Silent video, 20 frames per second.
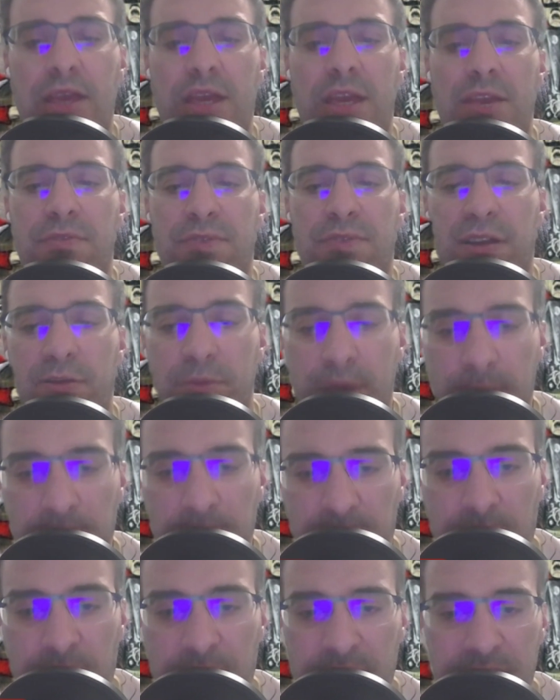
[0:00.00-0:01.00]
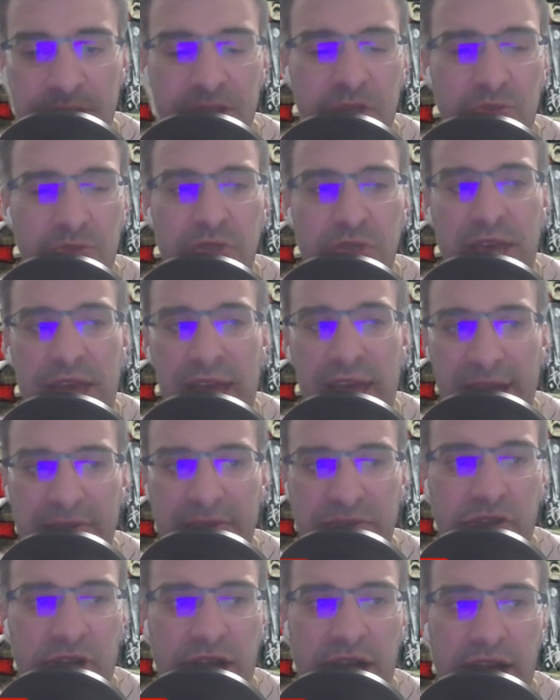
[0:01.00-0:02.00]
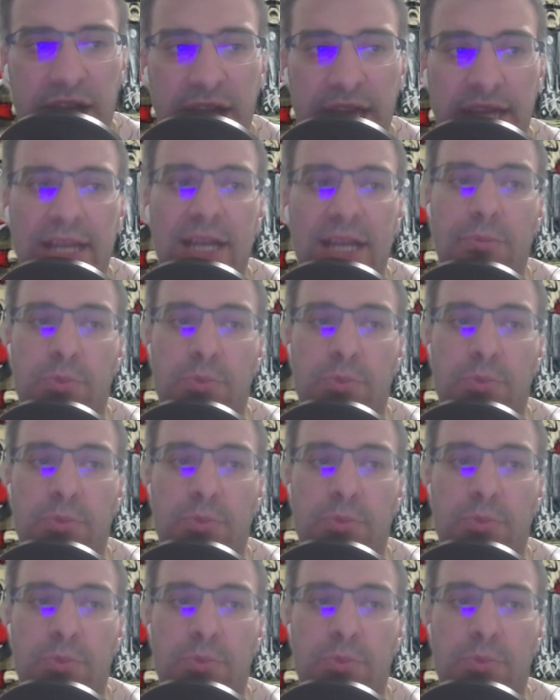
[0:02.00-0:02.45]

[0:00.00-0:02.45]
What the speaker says: If I remember correctly, this was after I got